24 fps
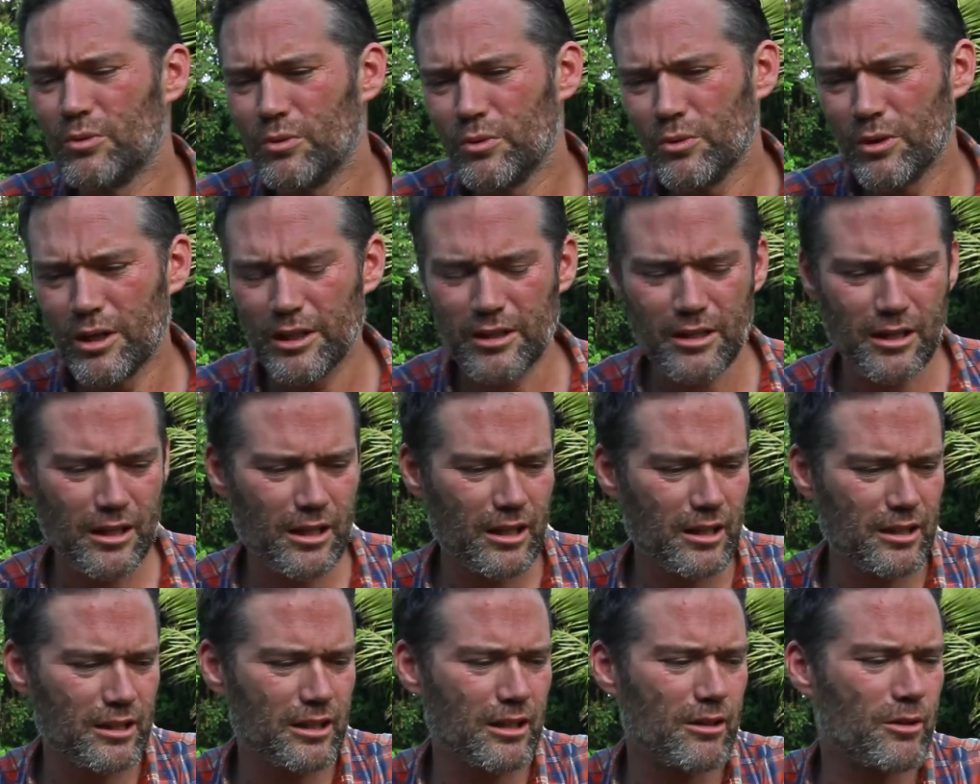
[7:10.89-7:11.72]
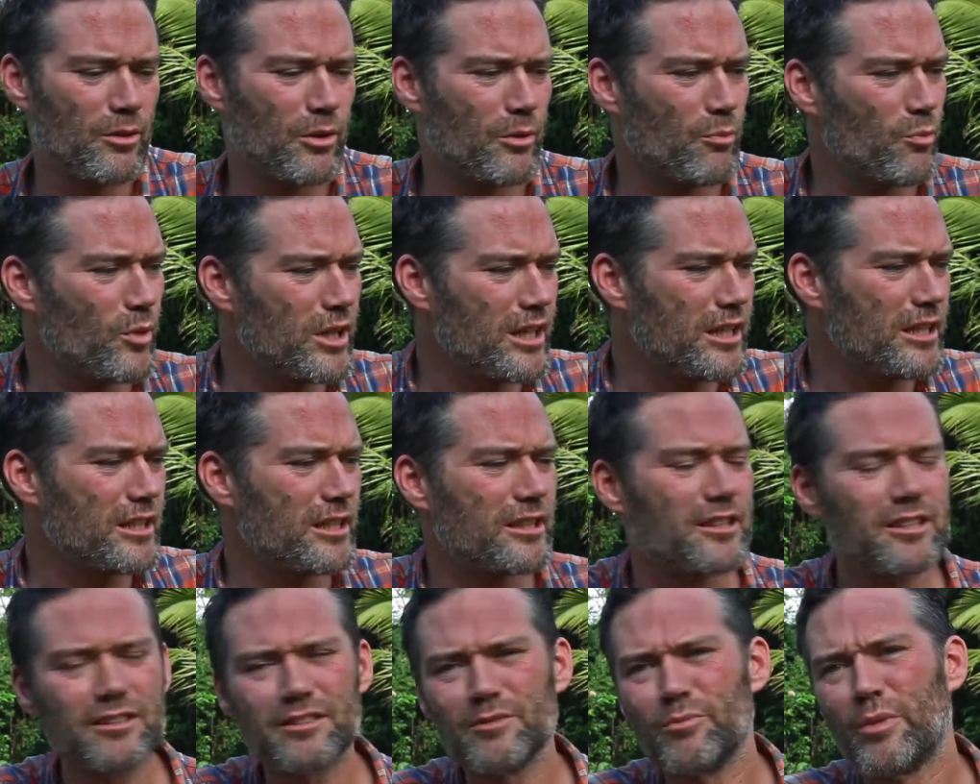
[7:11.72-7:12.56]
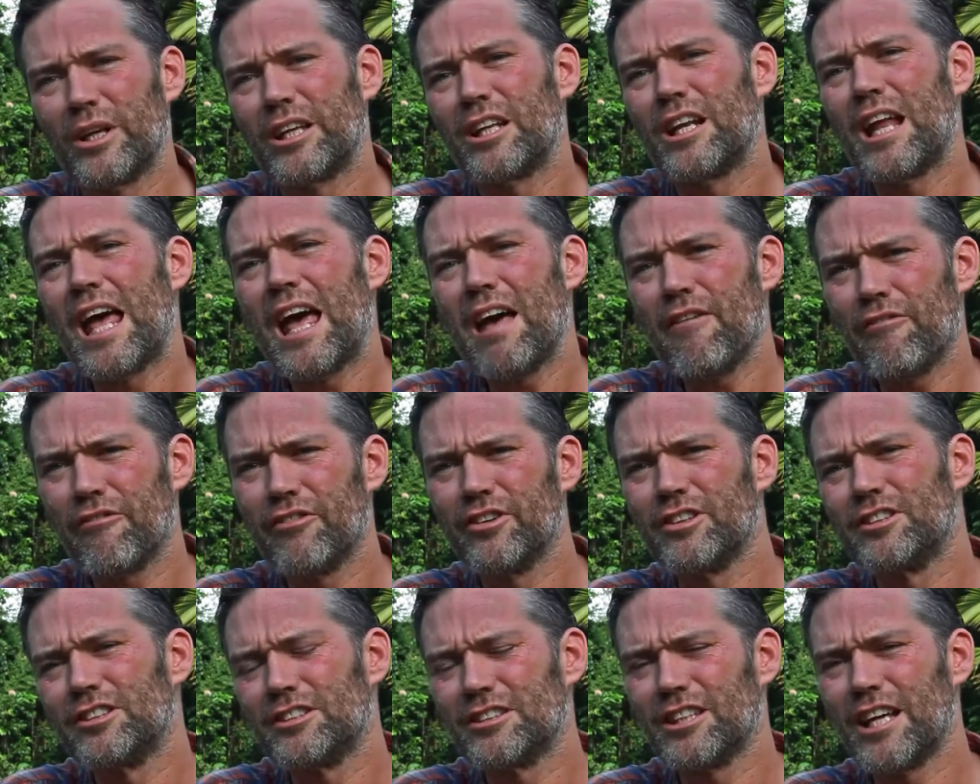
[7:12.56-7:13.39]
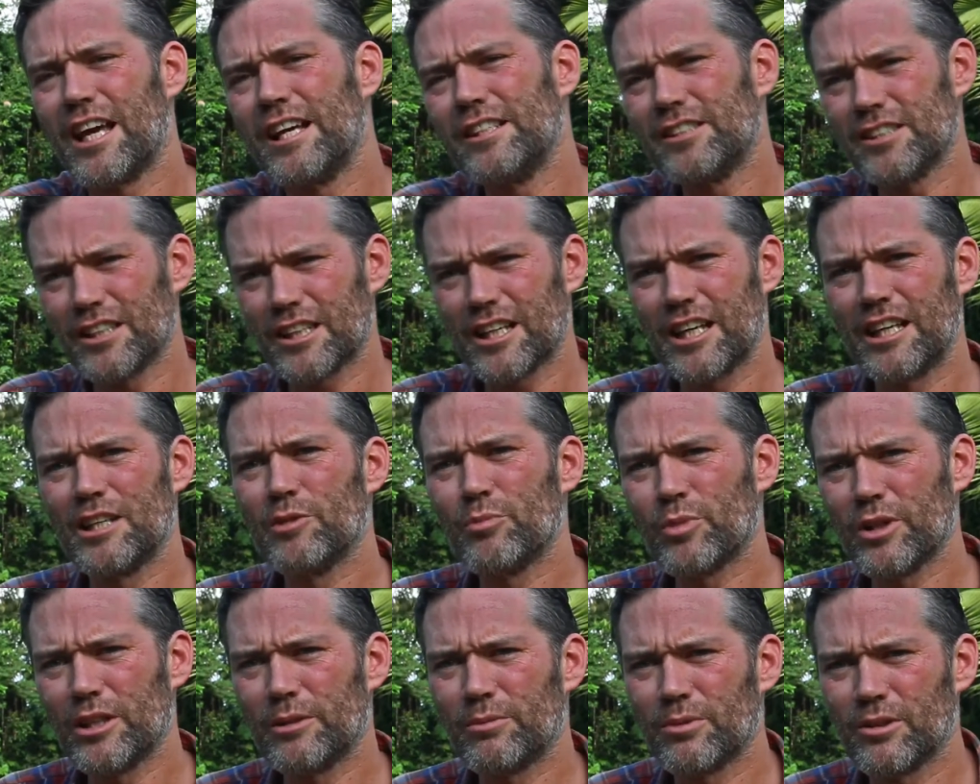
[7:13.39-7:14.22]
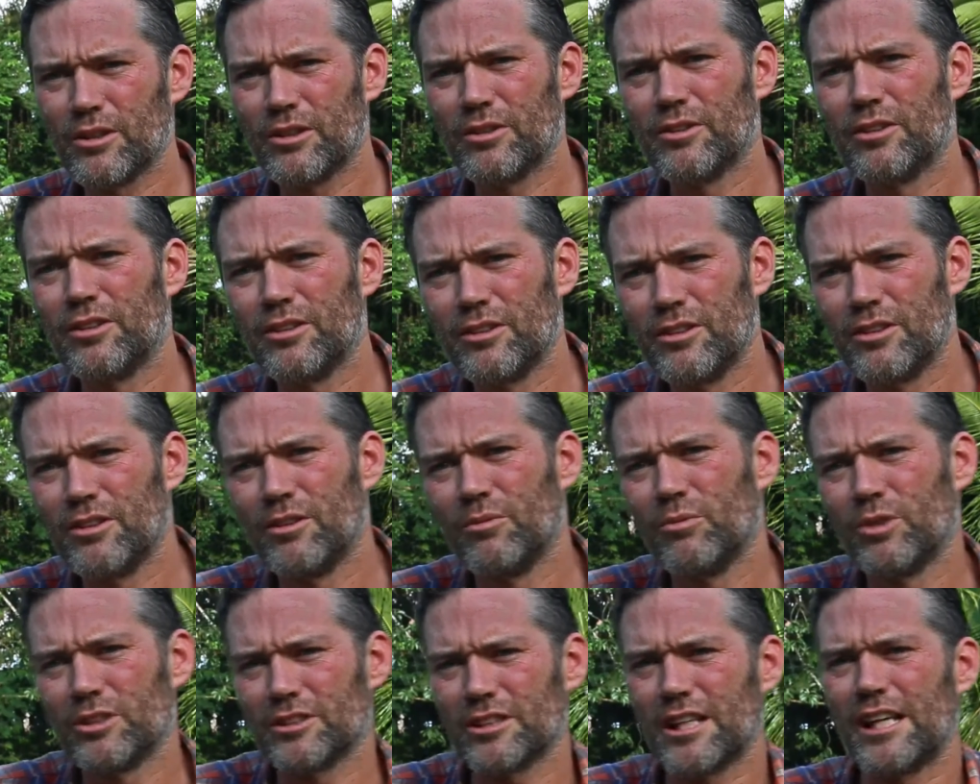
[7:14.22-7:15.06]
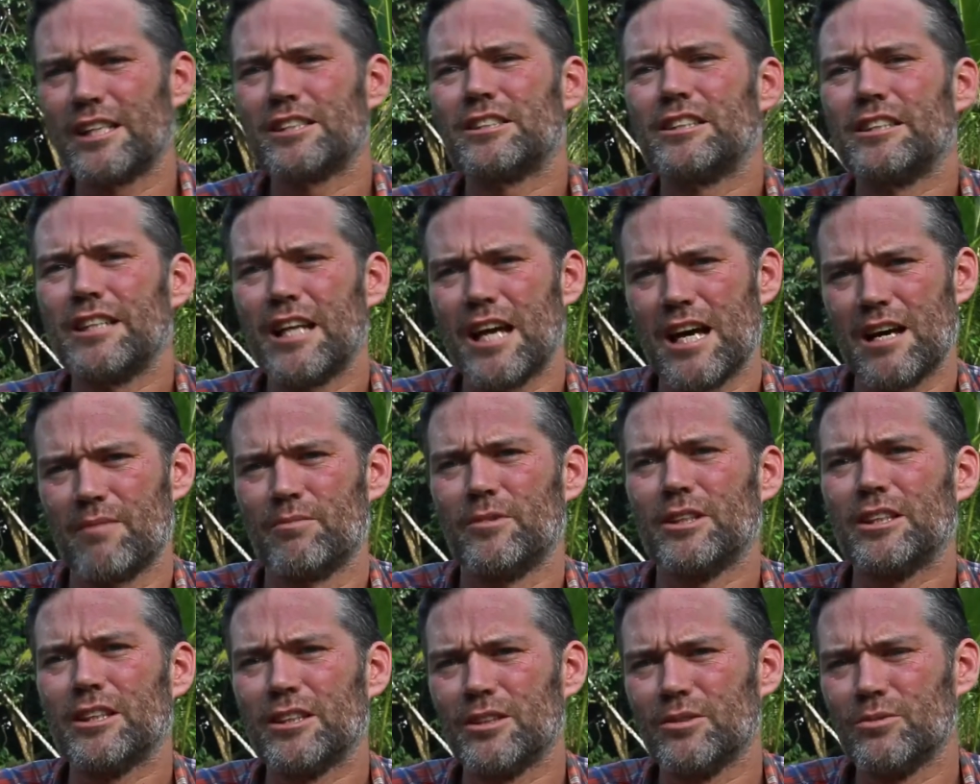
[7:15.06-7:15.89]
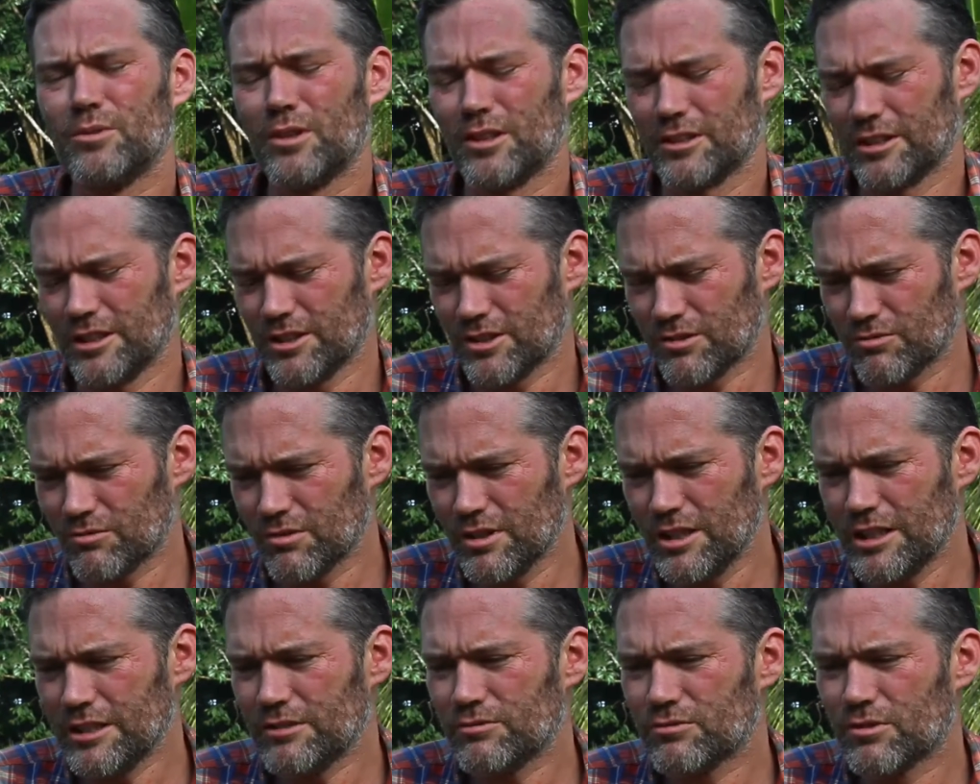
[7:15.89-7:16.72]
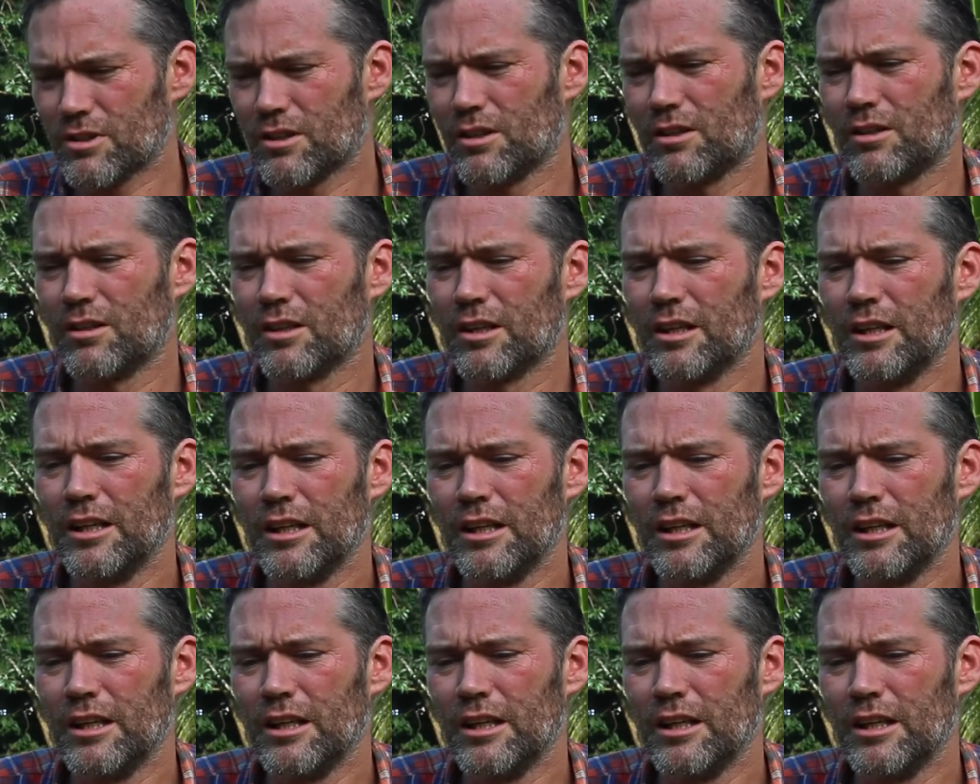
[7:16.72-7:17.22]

the media doesn't make an effort to educate people on what's actually happening in the world. It's really wrong.